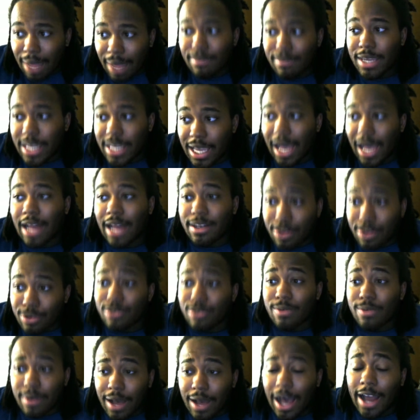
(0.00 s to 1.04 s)
I mean, I
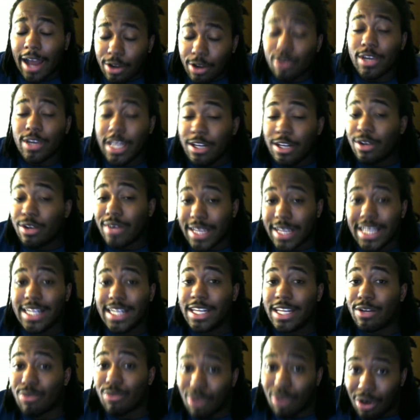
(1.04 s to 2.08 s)
know he know that he
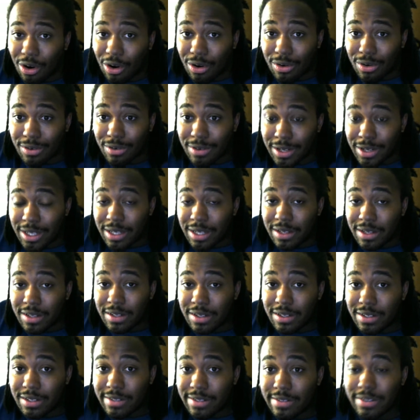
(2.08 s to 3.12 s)
did wrong.
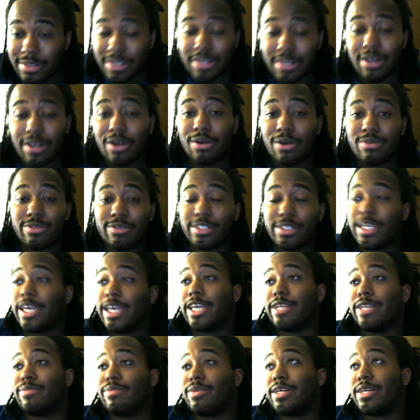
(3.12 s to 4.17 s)
You know what I'm
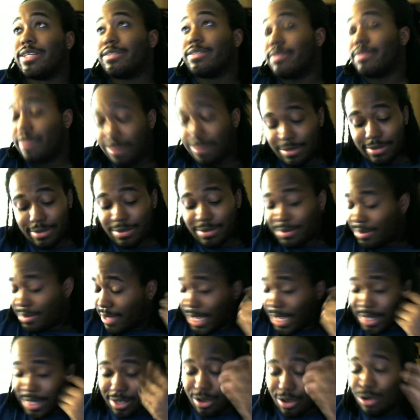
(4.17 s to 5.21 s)
saying? But,
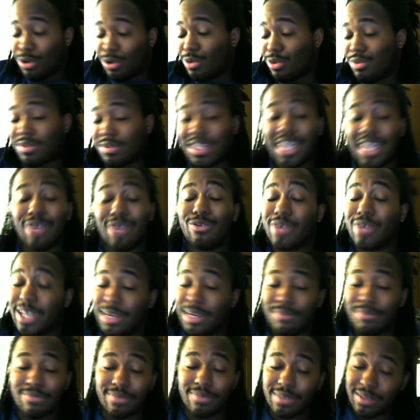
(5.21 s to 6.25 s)
like, the whole thing with
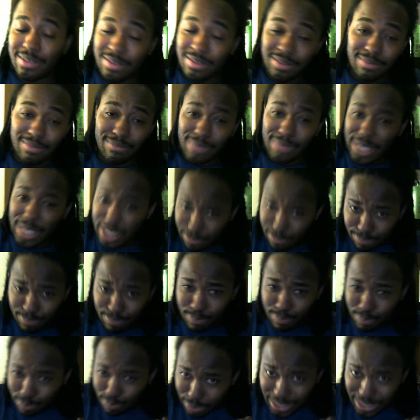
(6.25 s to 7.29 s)
him, he's
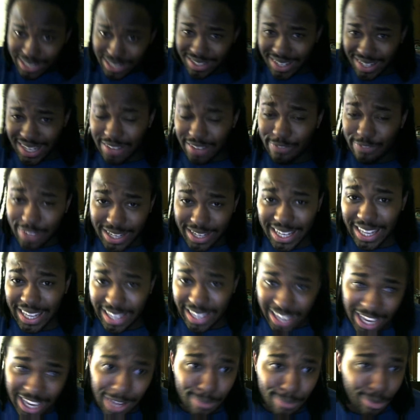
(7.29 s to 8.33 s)
placing on a fucking
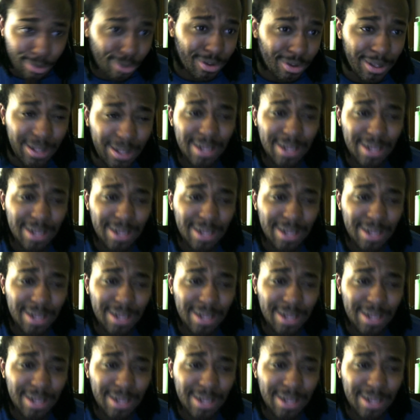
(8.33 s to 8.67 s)
gamble.